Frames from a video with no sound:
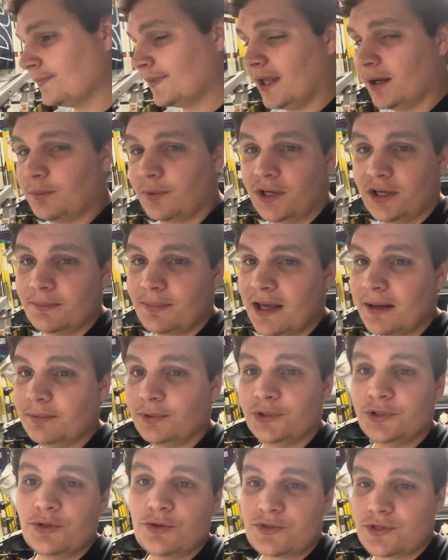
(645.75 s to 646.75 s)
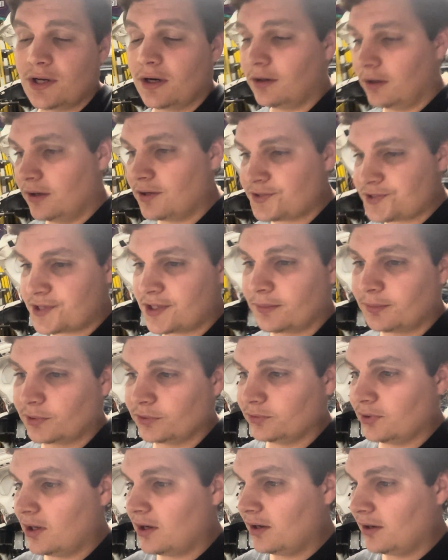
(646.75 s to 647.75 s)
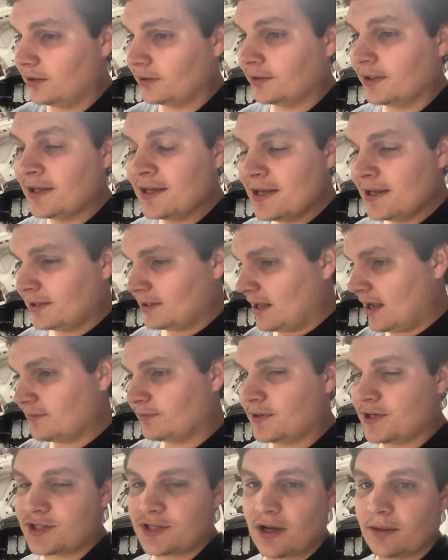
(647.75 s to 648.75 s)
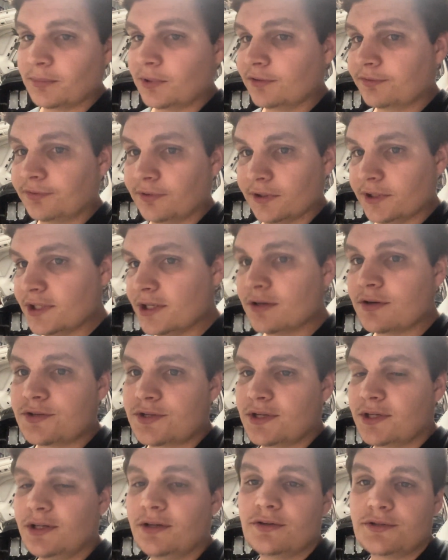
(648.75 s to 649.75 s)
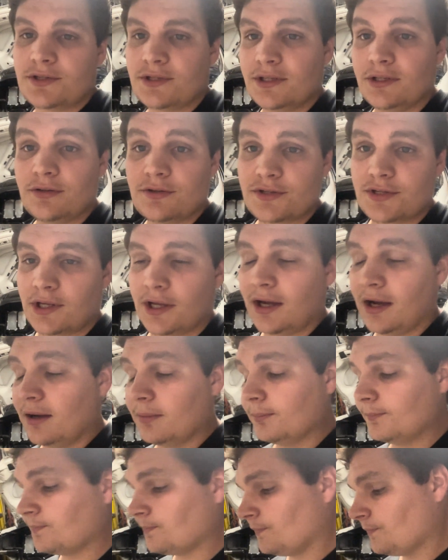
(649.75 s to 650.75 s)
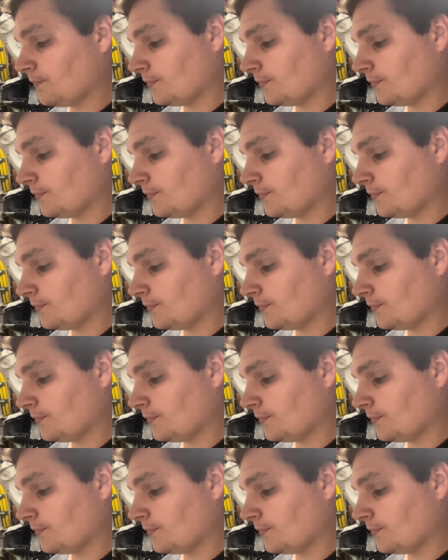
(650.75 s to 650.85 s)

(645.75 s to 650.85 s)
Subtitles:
And we're going to be able to use it all summer long, every summer for years and years and years to come.